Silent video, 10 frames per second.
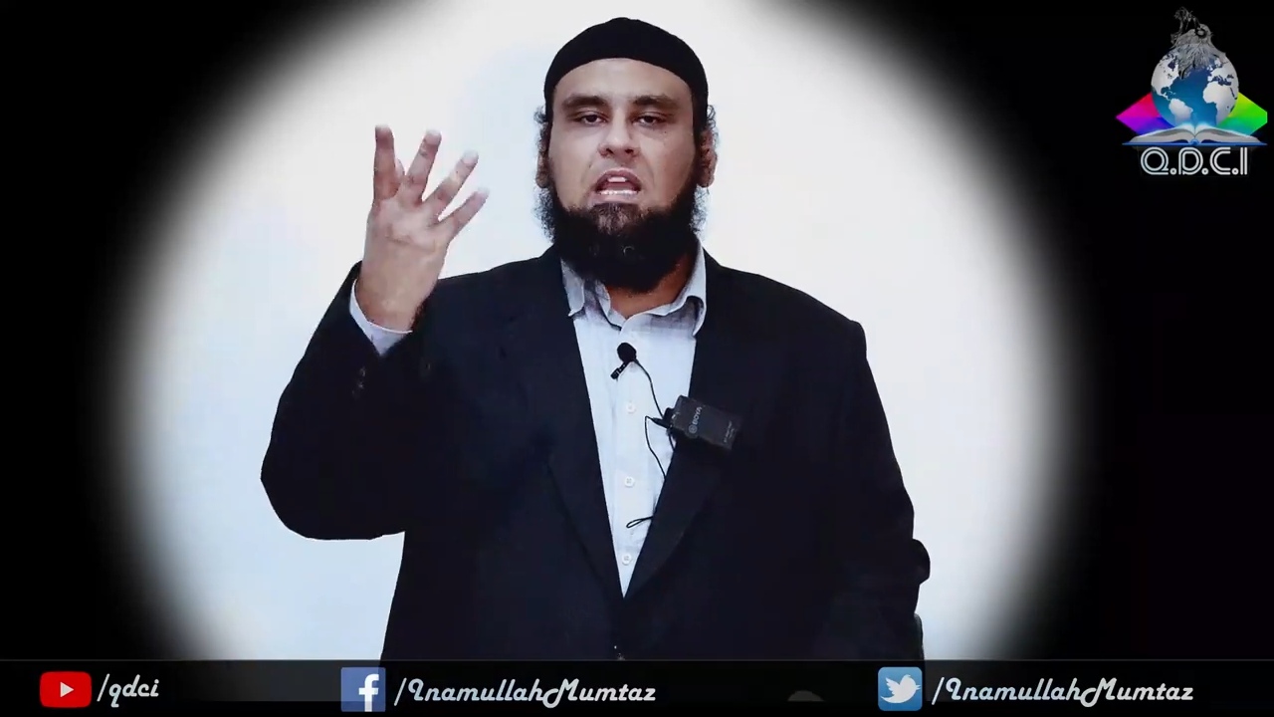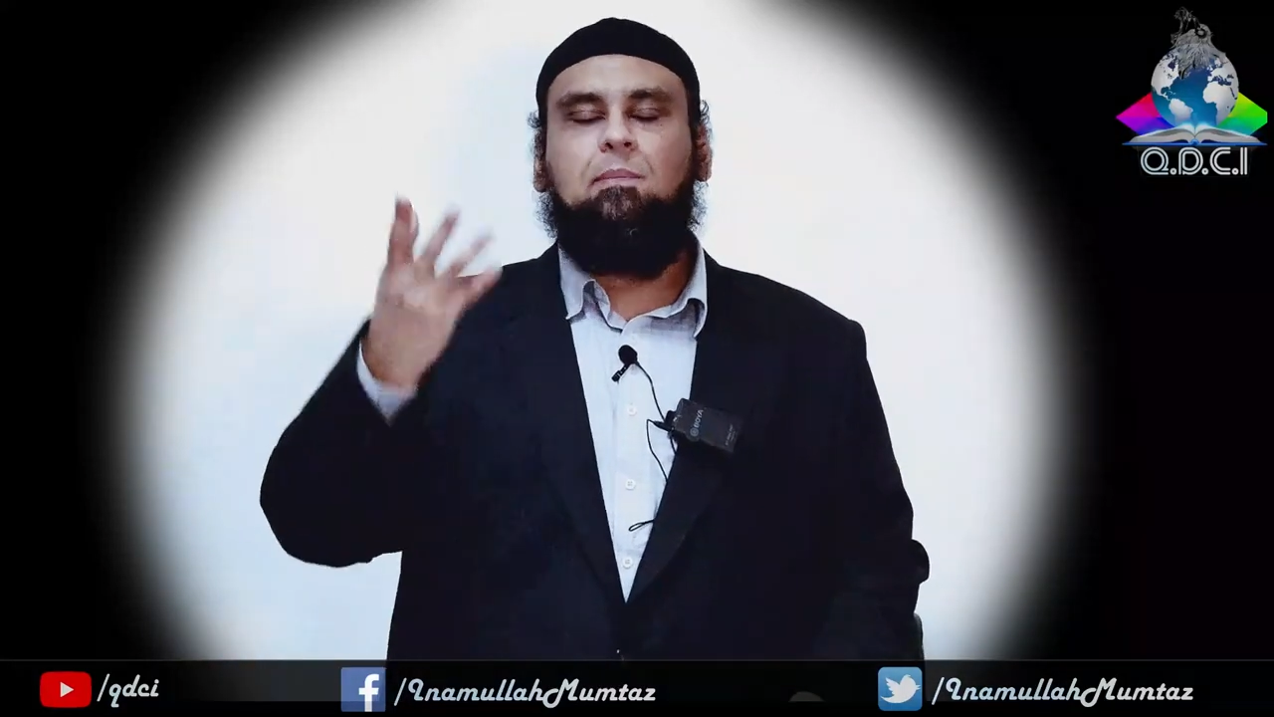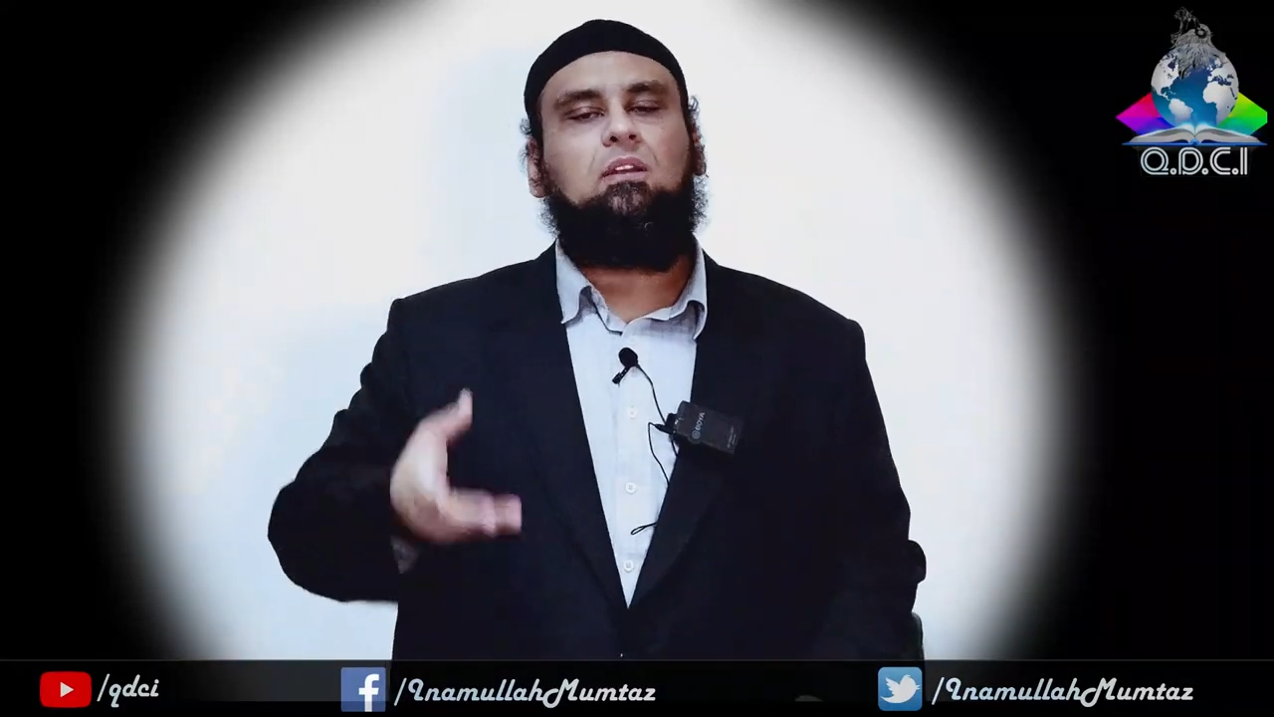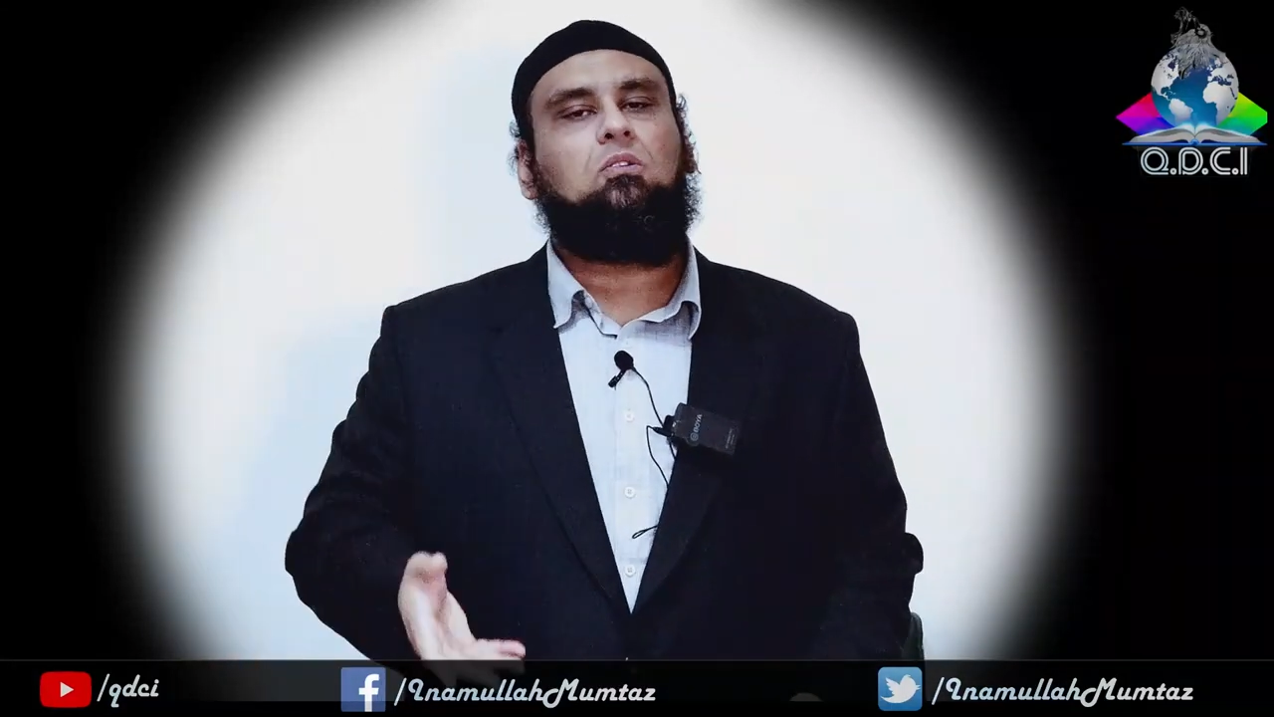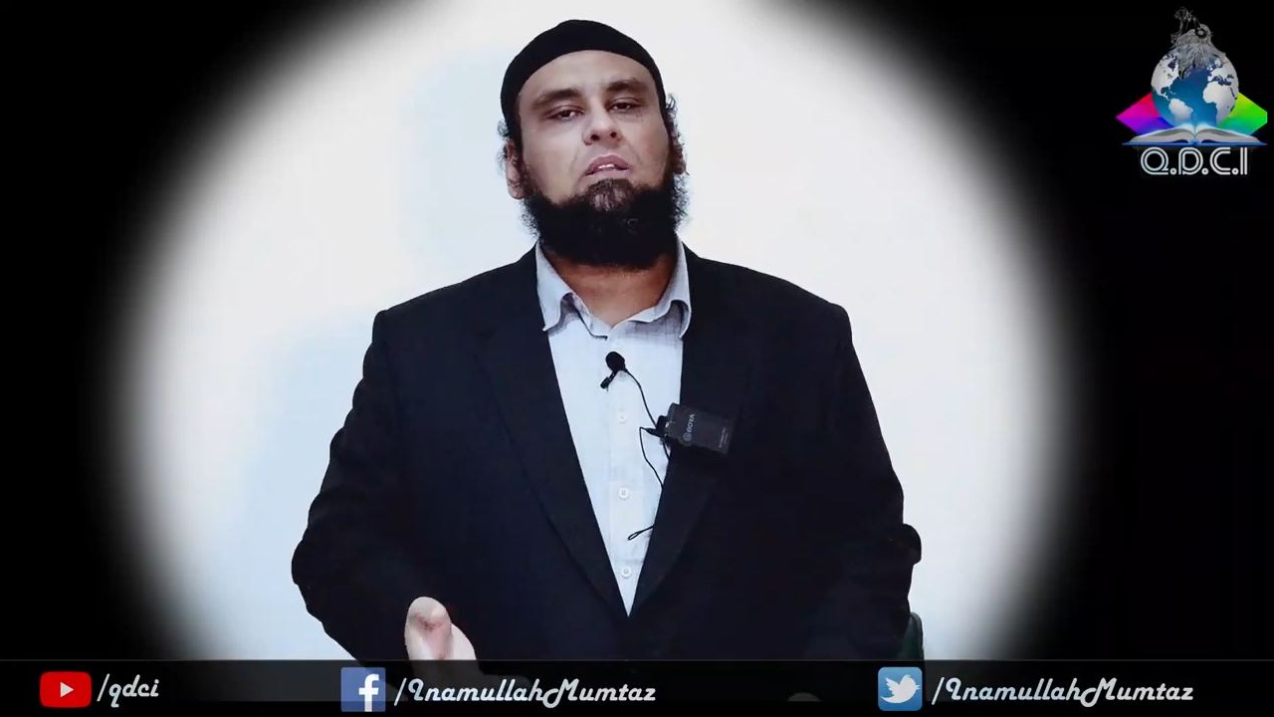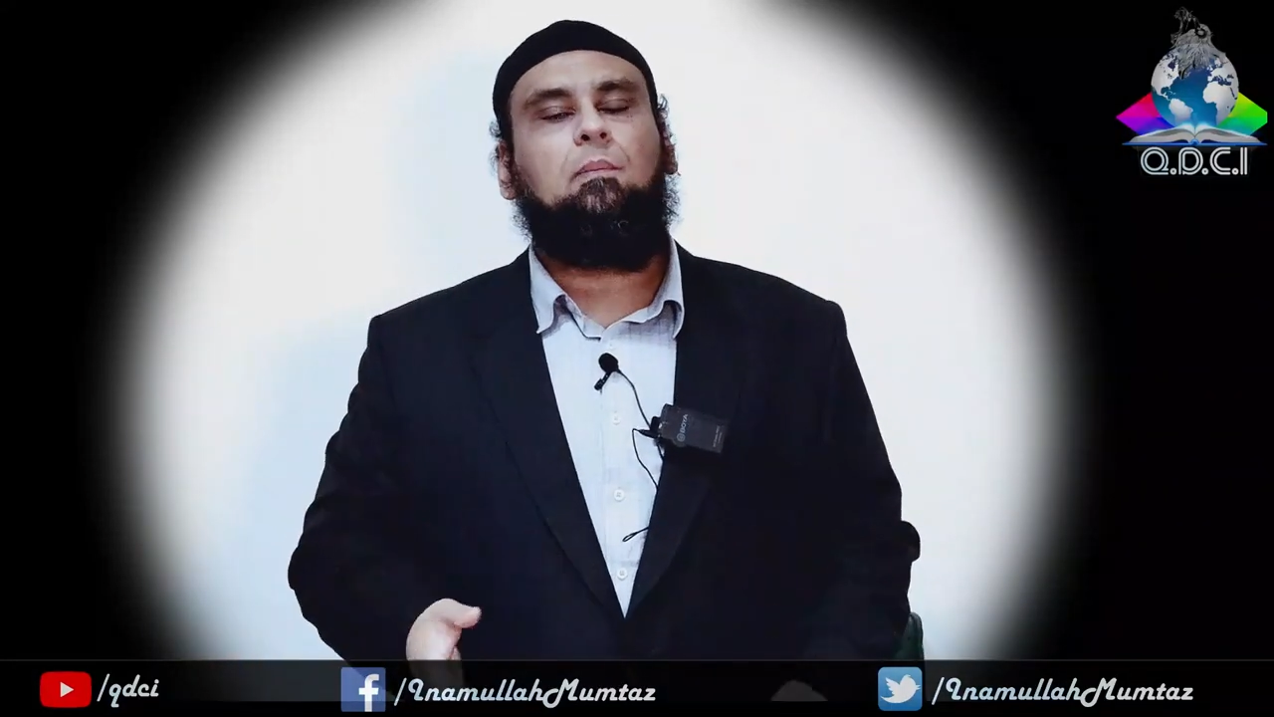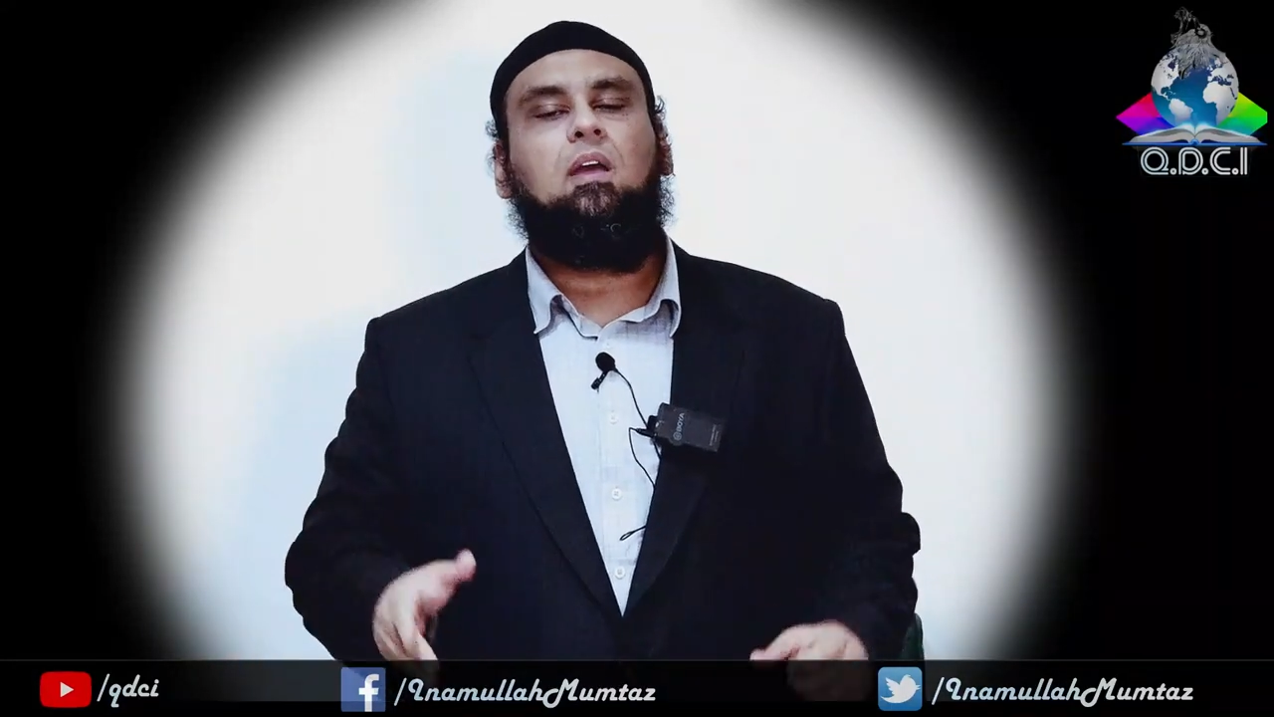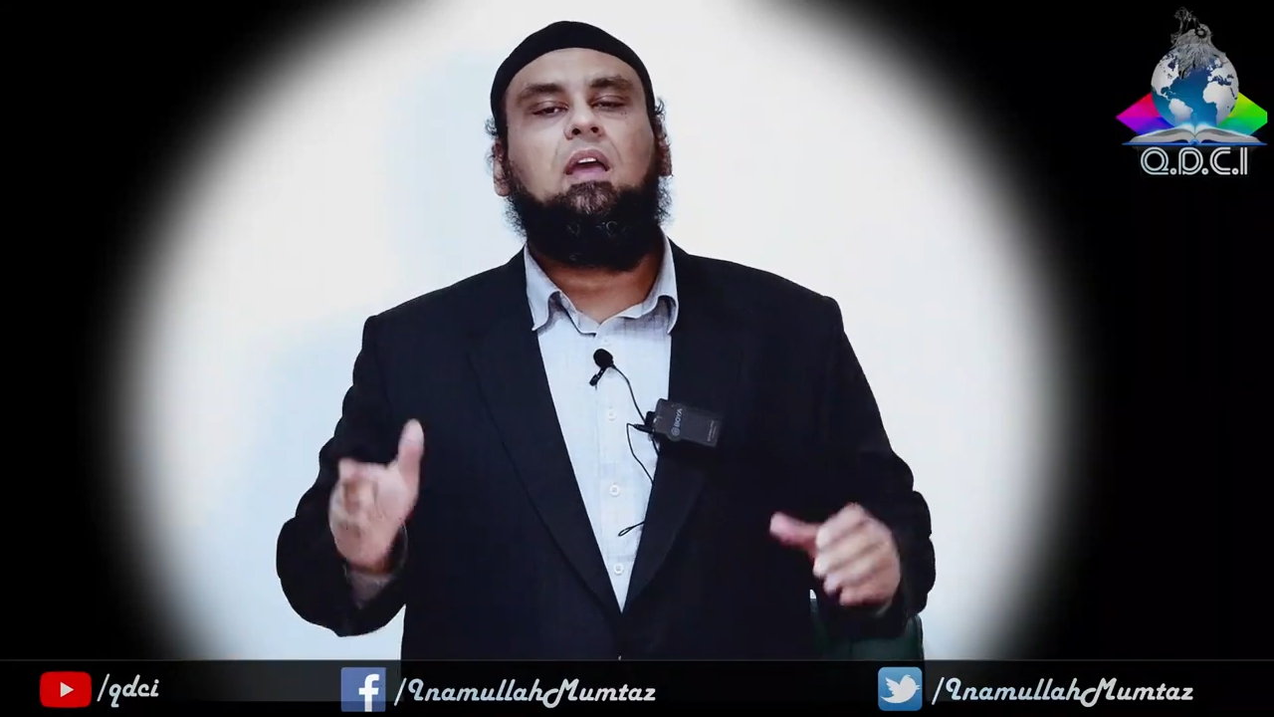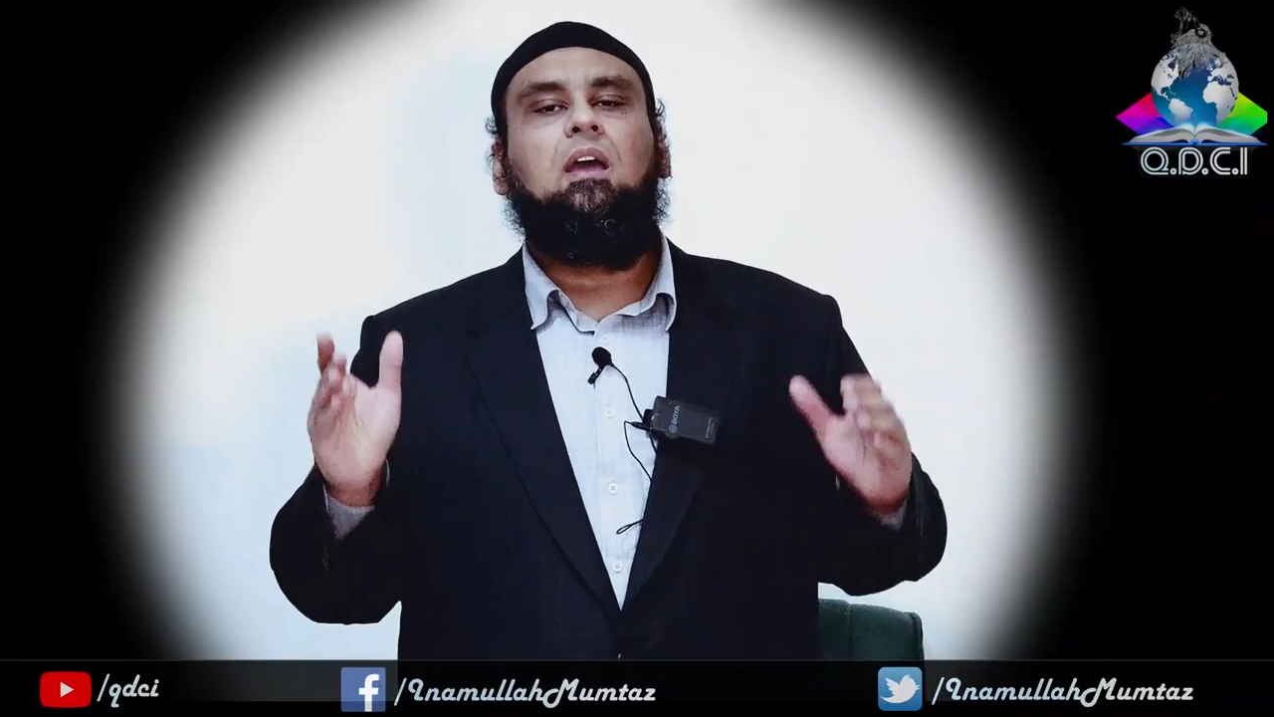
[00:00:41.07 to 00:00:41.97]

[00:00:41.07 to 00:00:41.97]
came and took them.